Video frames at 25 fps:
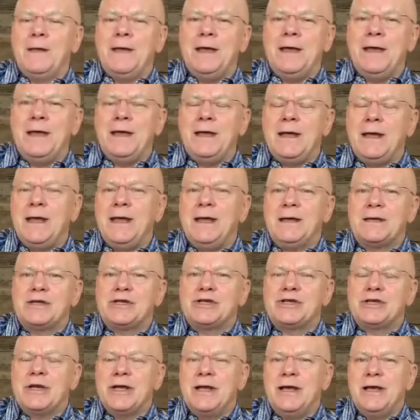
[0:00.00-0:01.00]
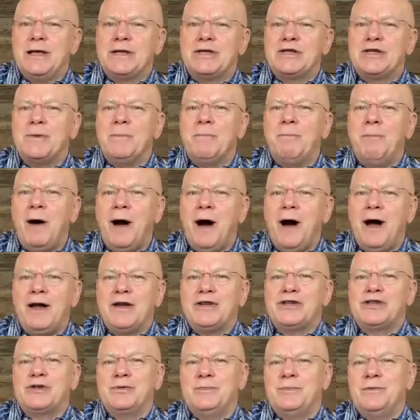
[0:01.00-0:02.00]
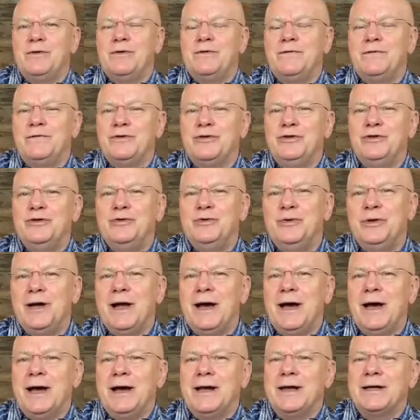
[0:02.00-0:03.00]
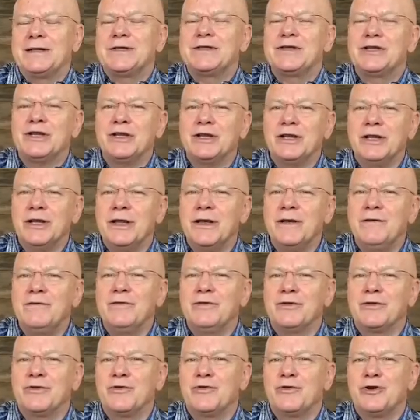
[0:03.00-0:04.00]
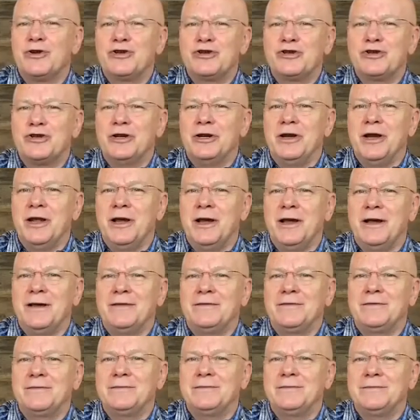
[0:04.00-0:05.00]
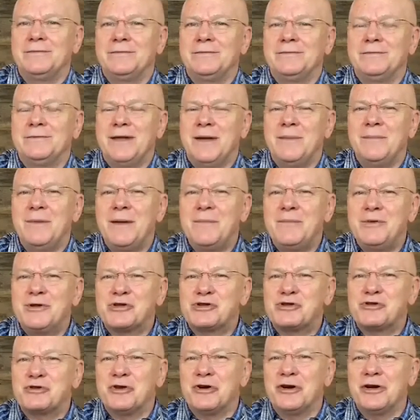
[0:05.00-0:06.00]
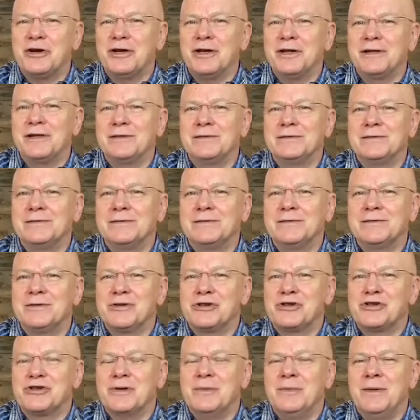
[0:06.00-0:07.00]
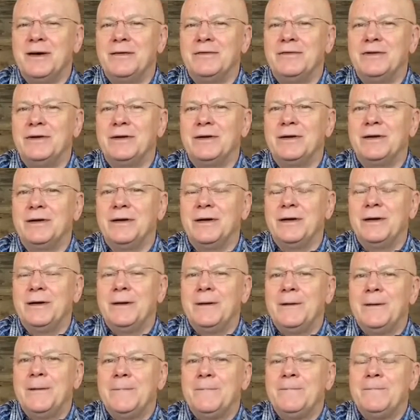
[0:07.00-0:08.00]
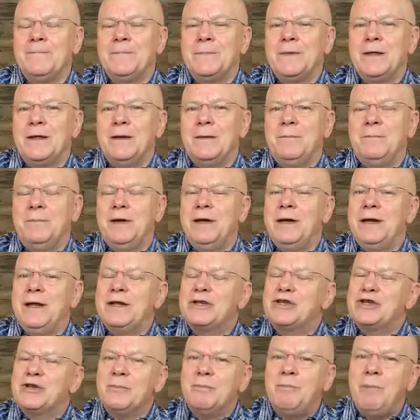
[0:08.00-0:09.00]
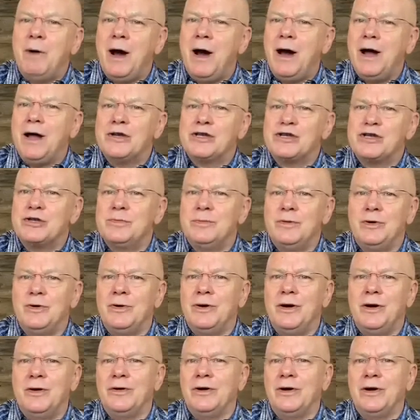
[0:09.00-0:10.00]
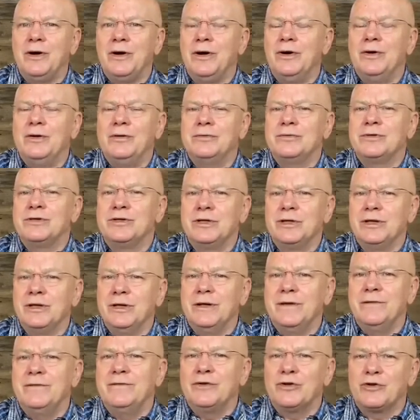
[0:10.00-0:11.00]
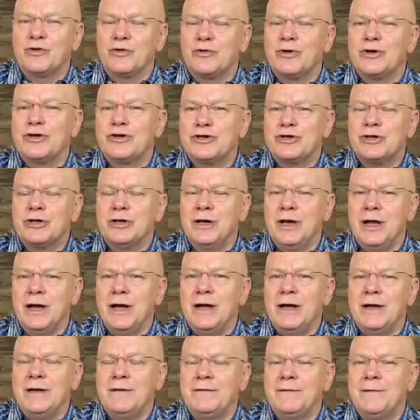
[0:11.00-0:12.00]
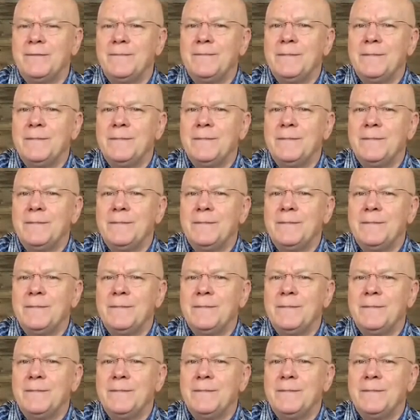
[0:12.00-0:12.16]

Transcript: It's impossible for you and I to live the Christian life. That may be startling to some of you. But it's impossible on our own to live the Christian life.